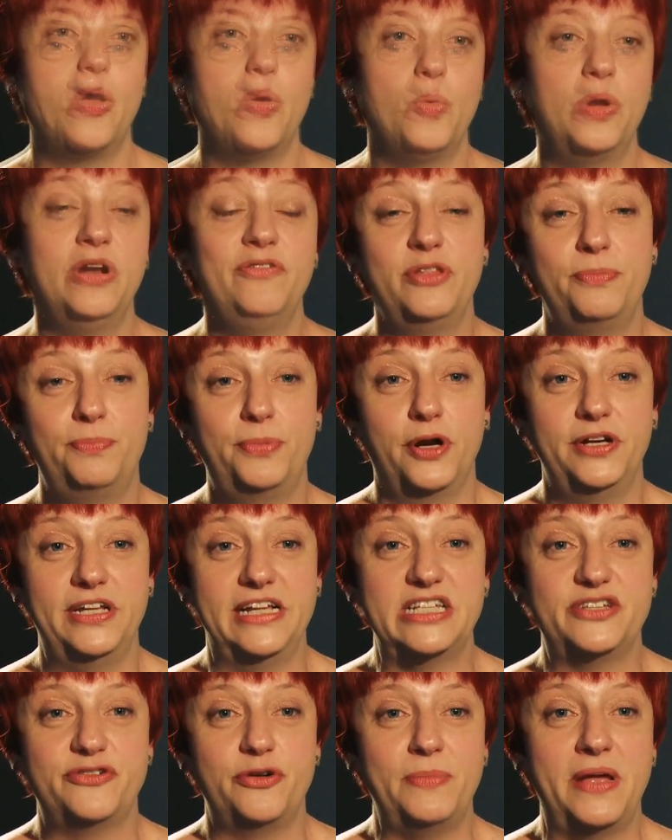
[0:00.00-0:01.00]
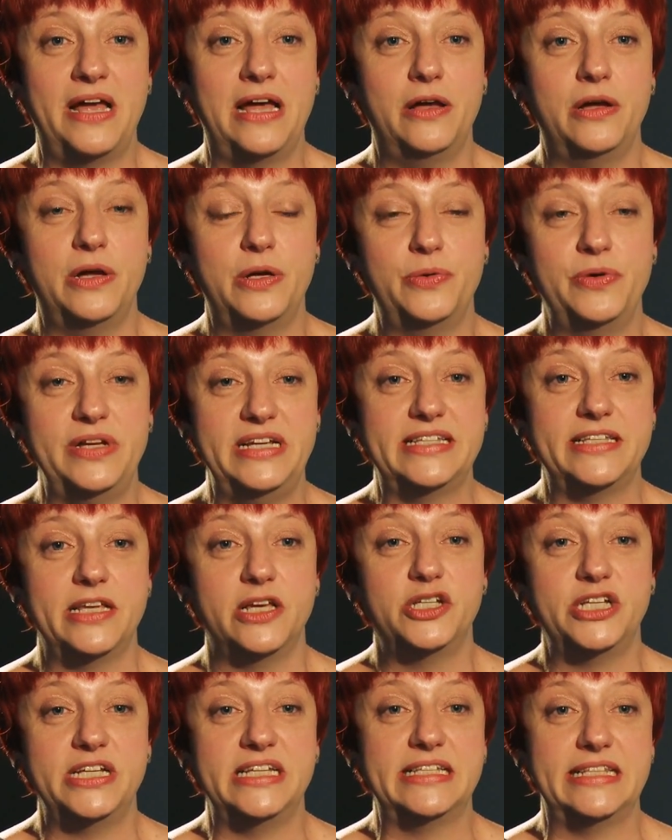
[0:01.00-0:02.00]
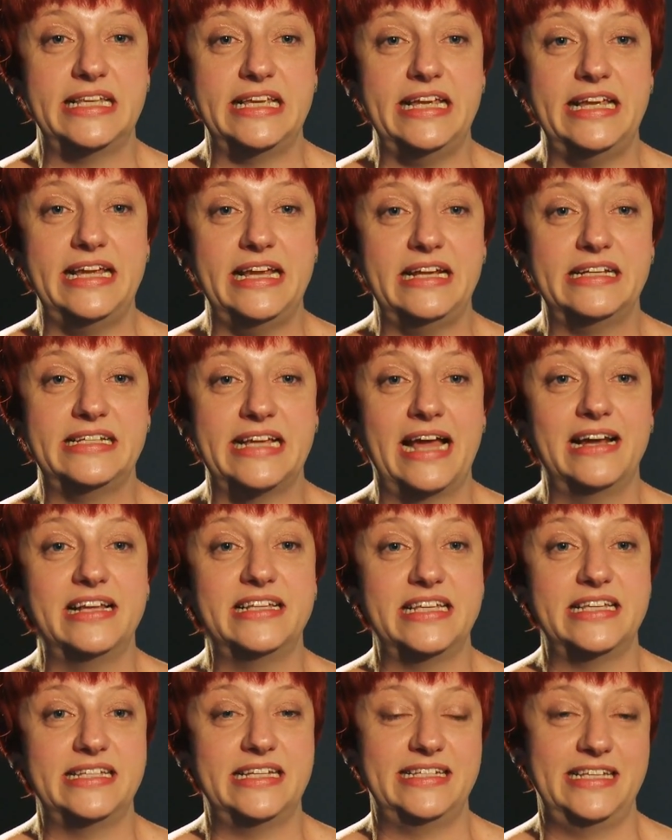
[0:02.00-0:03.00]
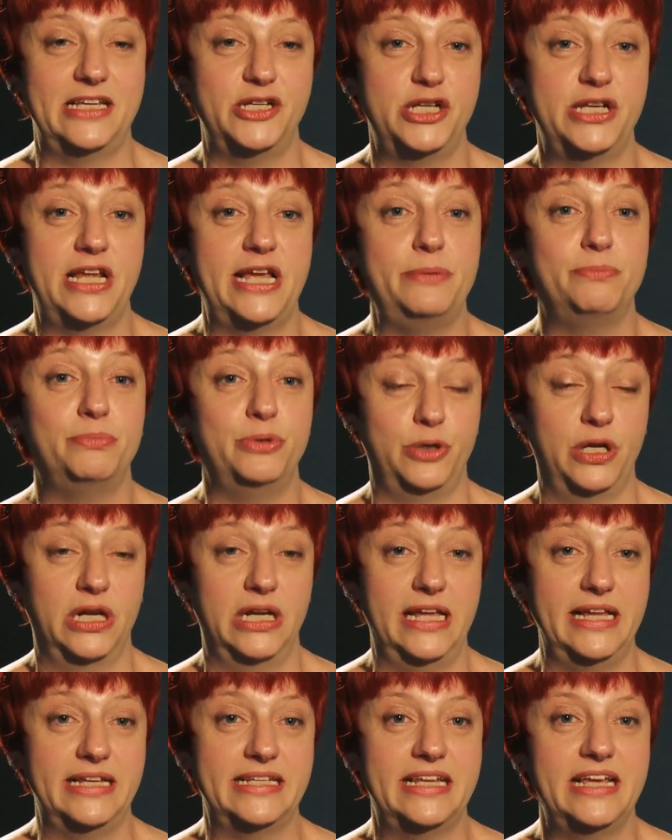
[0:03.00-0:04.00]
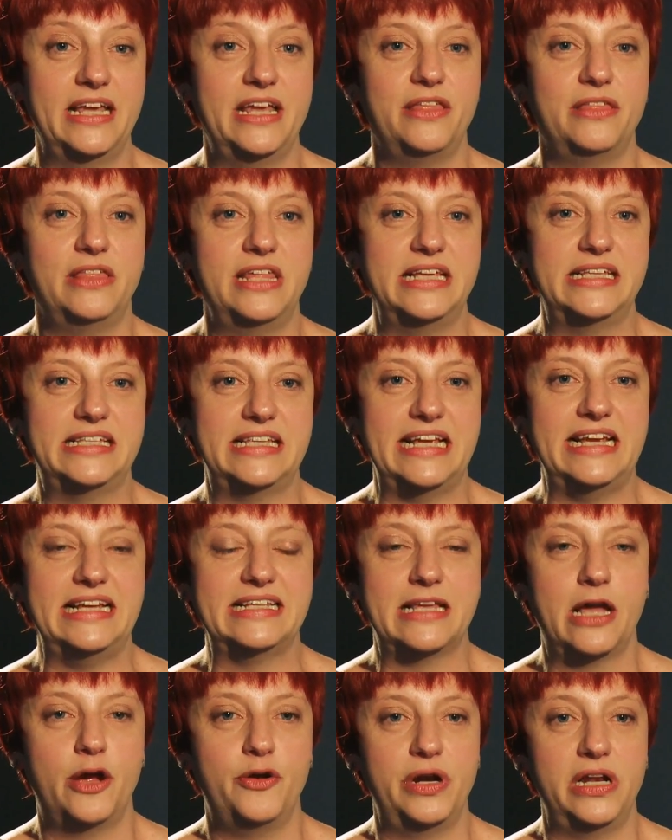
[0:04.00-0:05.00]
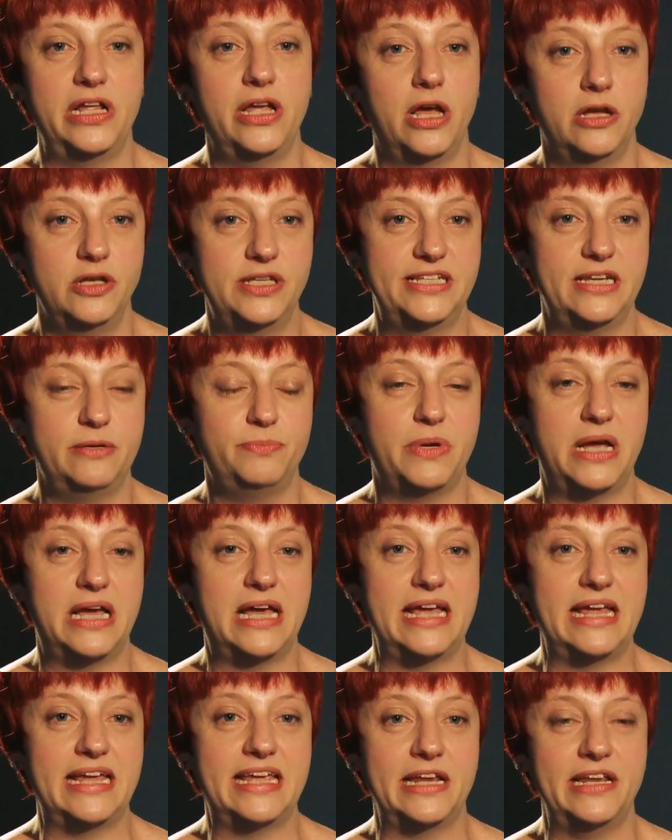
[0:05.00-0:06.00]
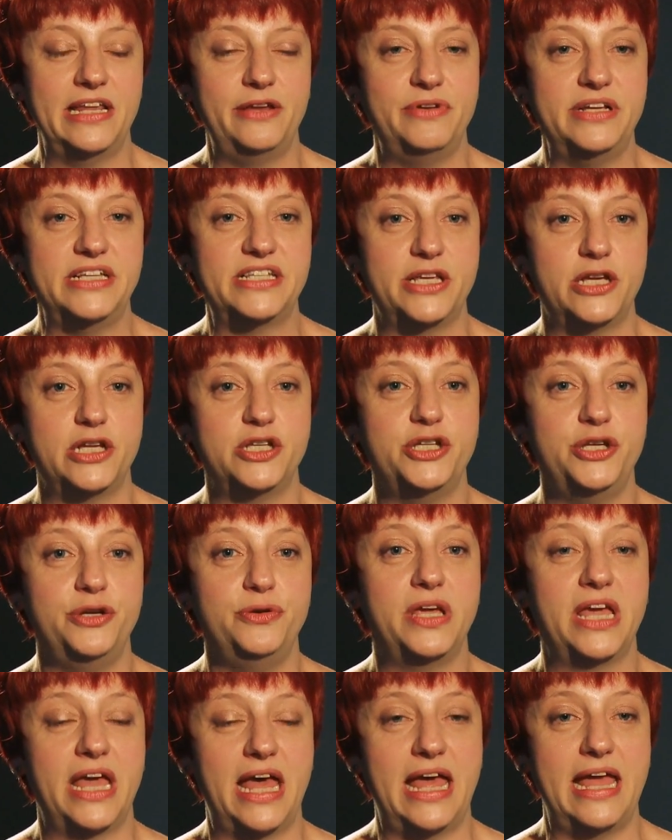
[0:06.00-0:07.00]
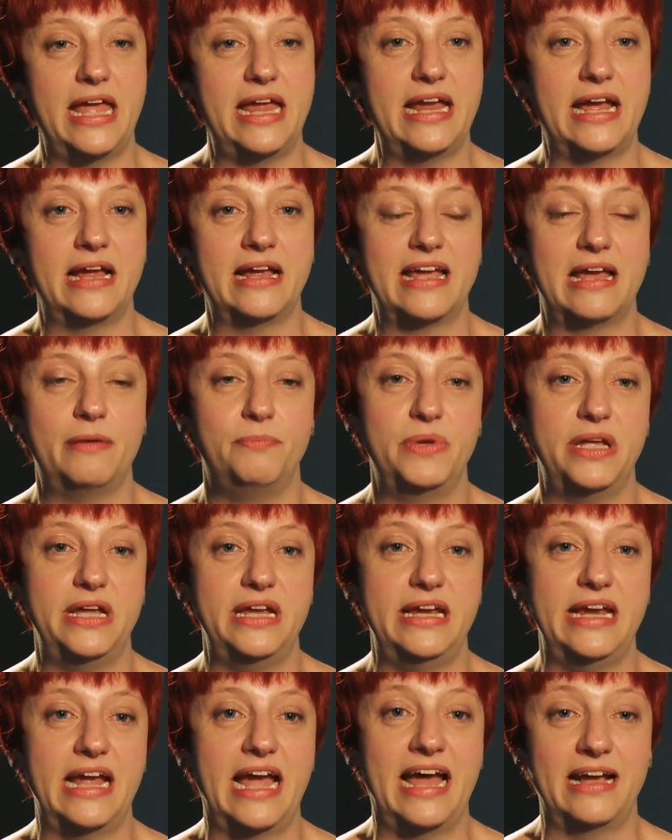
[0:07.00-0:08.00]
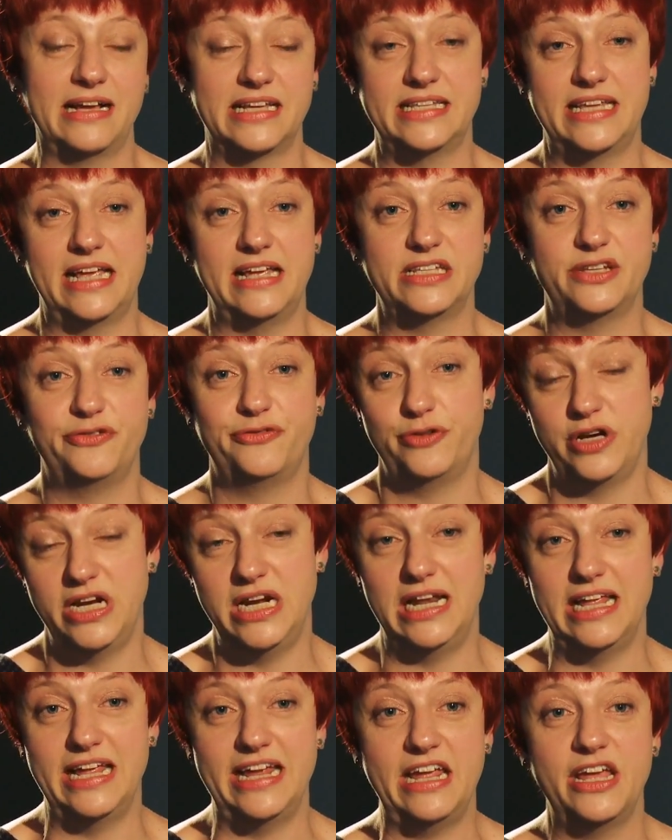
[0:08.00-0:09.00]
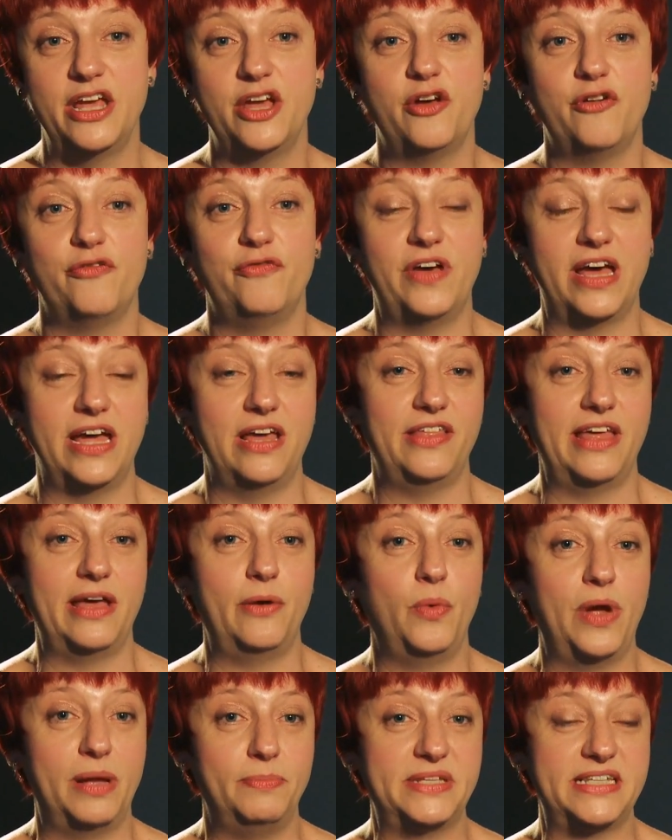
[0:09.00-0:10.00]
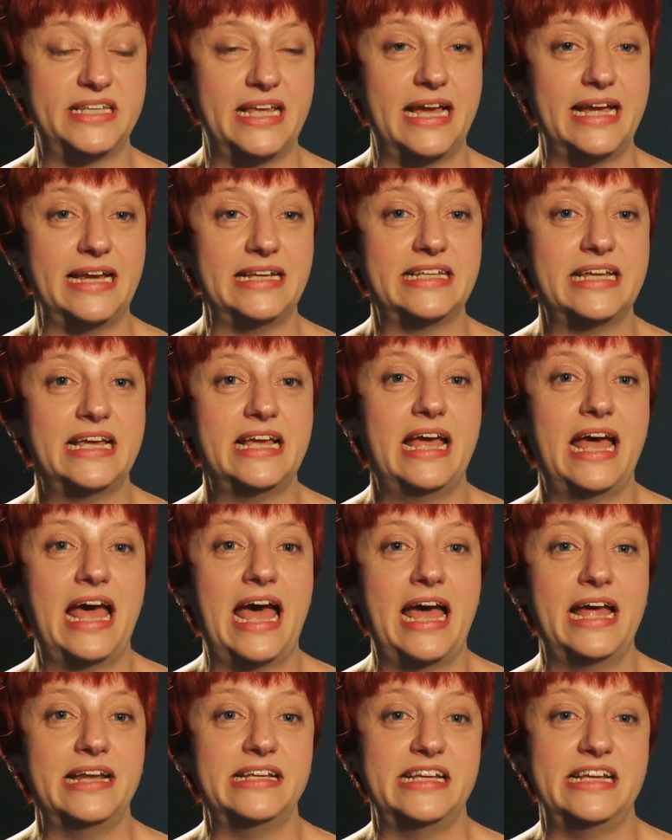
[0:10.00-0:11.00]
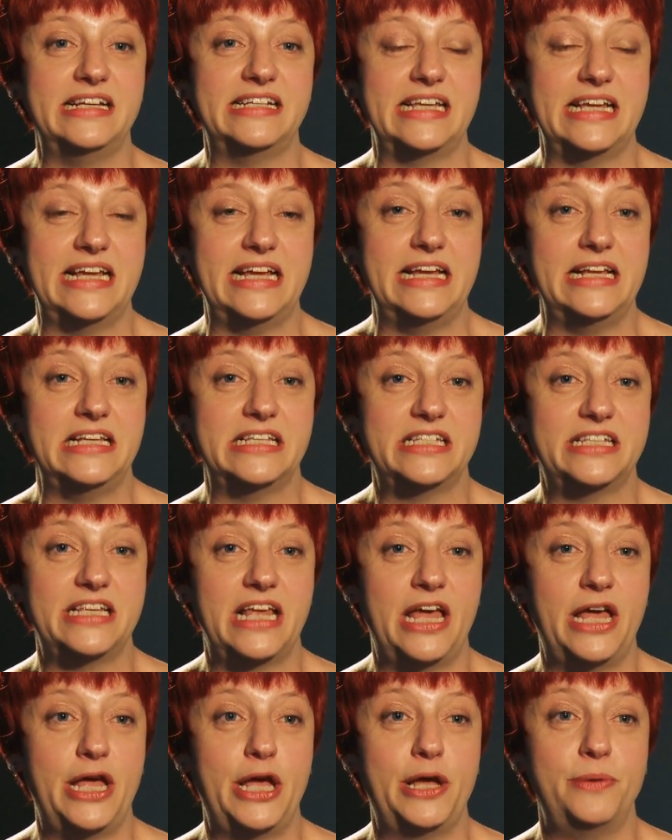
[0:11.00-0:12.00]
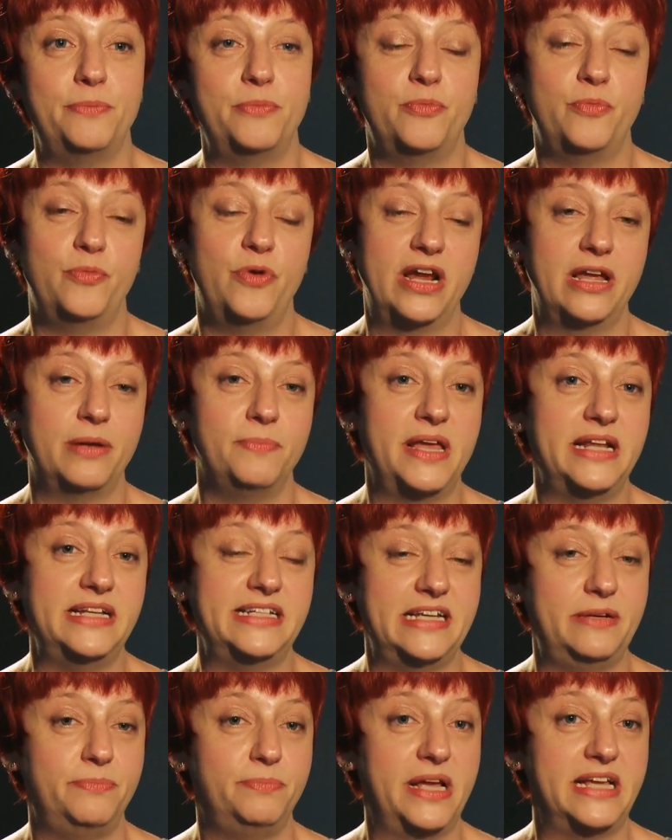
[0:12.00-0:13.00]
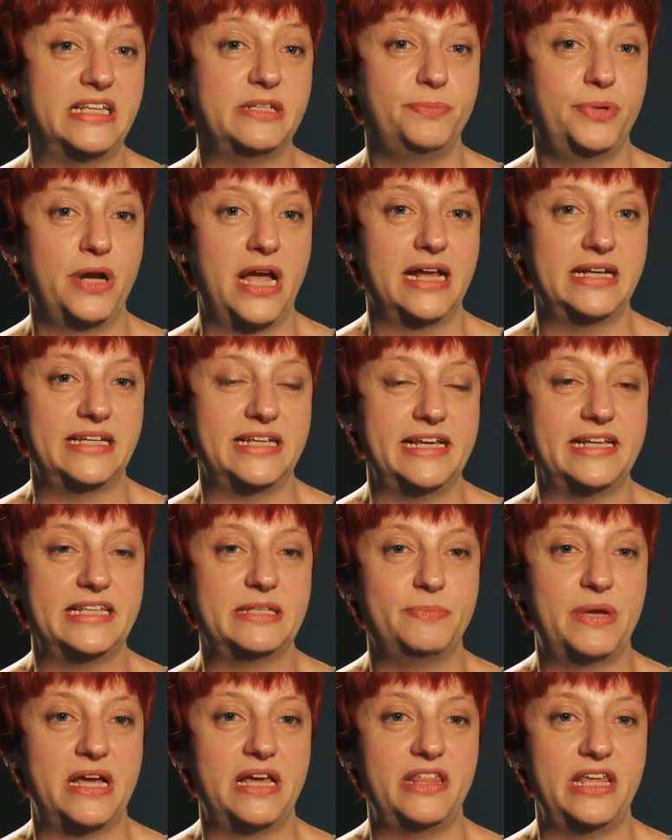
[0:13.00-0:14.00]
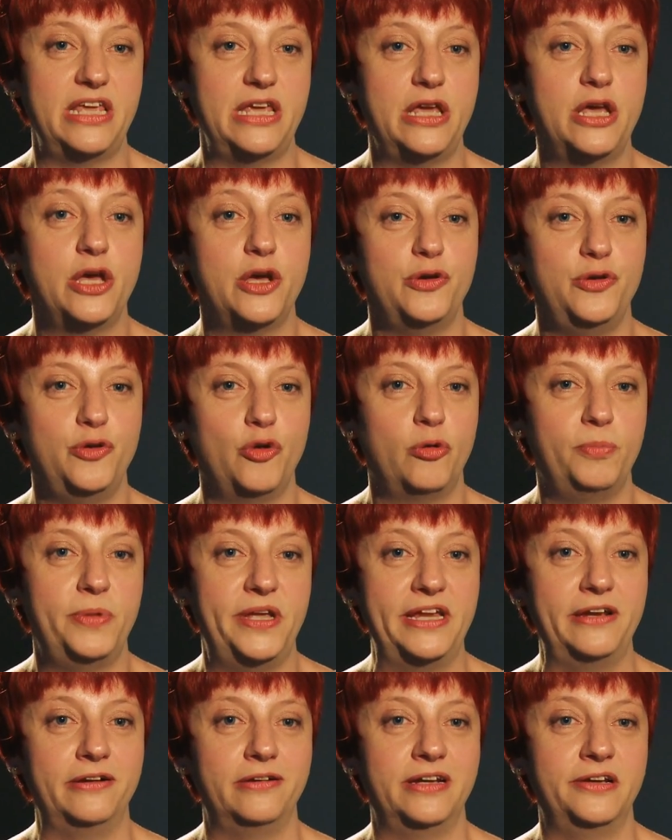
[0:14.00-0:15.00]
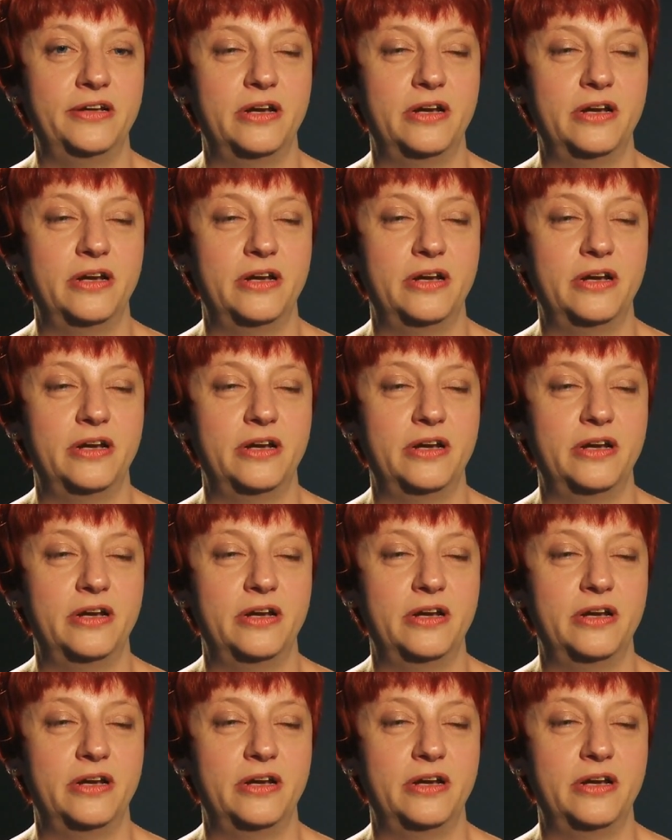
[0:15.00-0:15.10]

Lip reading: One of the products from our research is the Dialysis Decision Aid booklet. This is currently hosted by Kidney Research UK and can be accessed freely via their website, and it is recommended best practice by the European